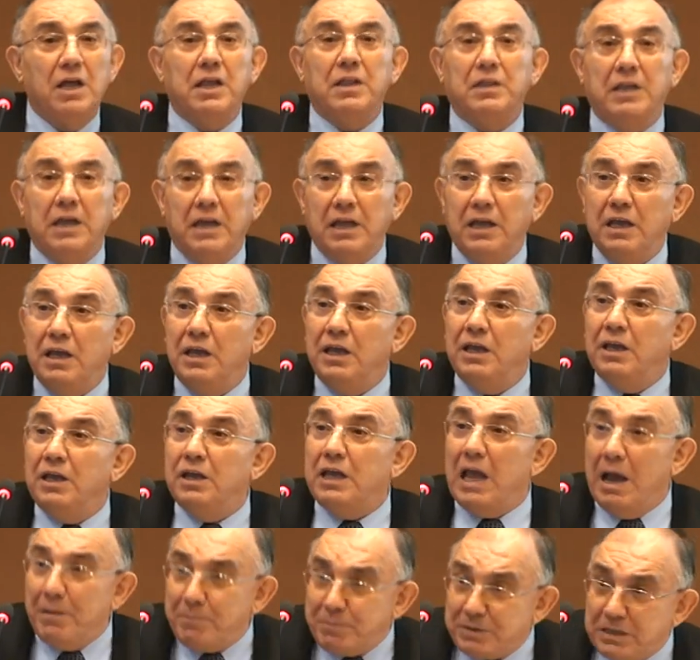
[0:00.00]
the
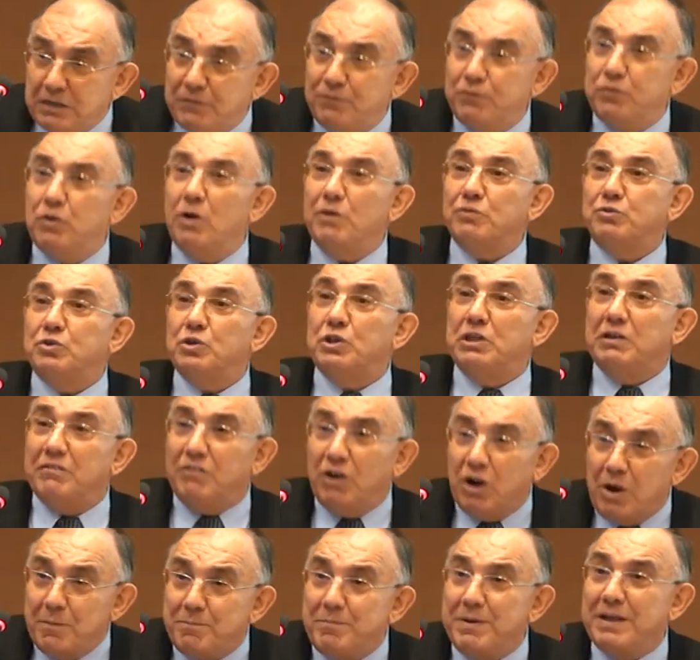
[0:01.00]
capital flows to
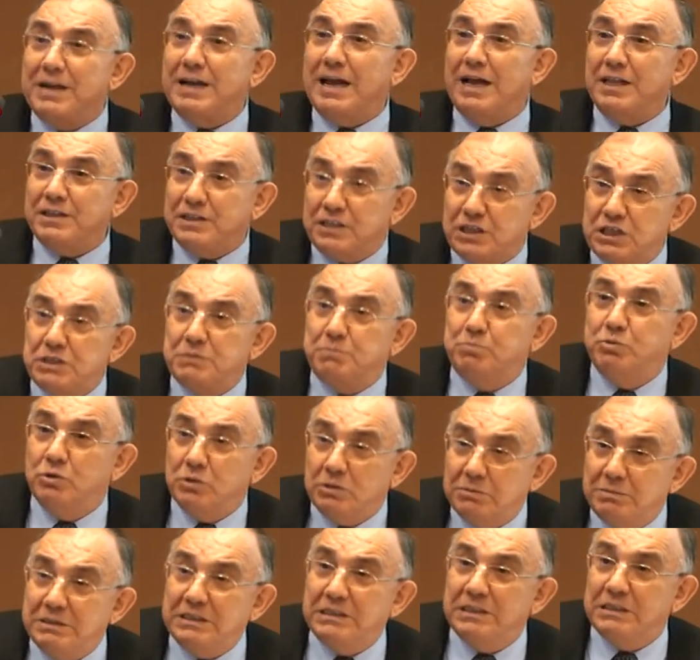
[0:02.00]
developing countries
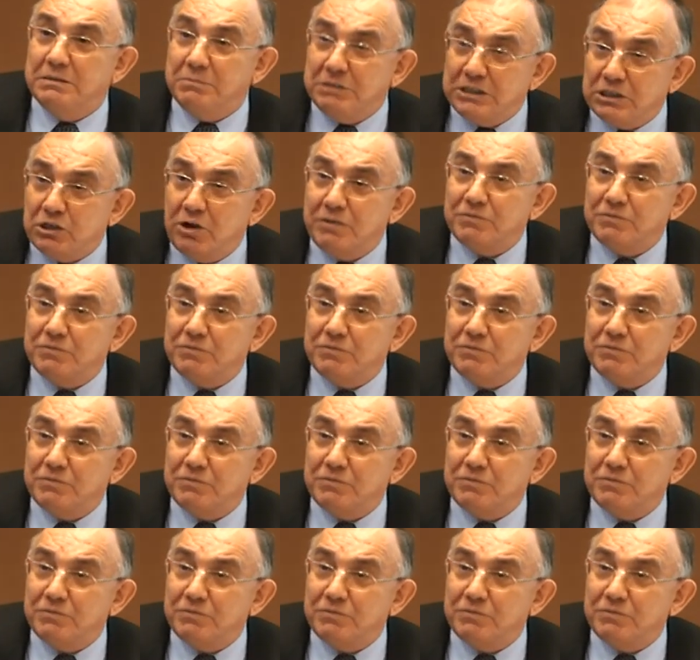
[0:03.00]
boom in the middle